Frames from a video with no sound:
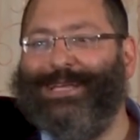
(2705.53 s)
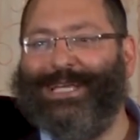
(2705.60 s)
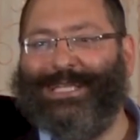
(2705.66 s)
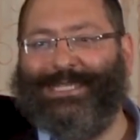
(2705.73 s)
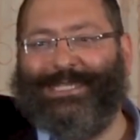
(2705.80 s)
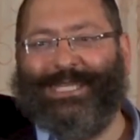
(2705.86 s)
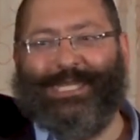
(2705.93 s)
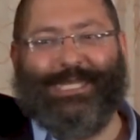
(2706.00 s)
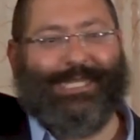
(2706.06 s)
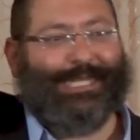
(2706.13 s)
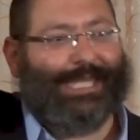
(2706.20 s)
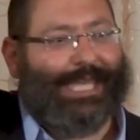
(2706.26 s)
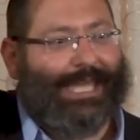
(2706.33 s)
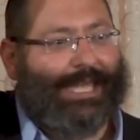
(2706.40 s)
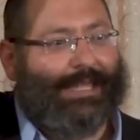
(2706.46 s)
It's the
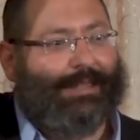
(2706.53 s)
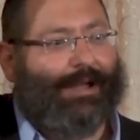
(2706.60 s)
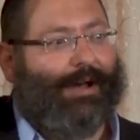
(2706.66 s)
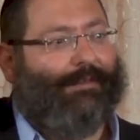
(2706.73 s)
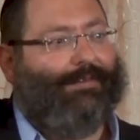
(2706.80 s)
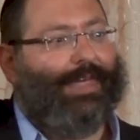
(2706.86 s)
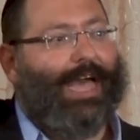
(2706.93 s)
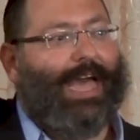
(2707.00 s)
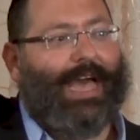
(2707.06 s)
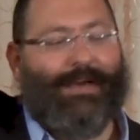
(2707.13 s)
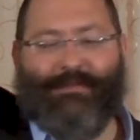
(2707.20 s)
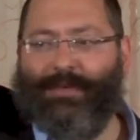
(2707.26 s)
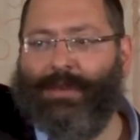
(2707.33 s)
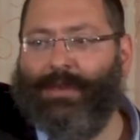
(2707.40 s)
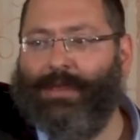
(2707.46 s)
seed of the
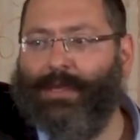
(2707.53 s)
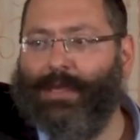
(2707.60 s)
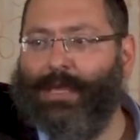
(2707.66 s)
heaven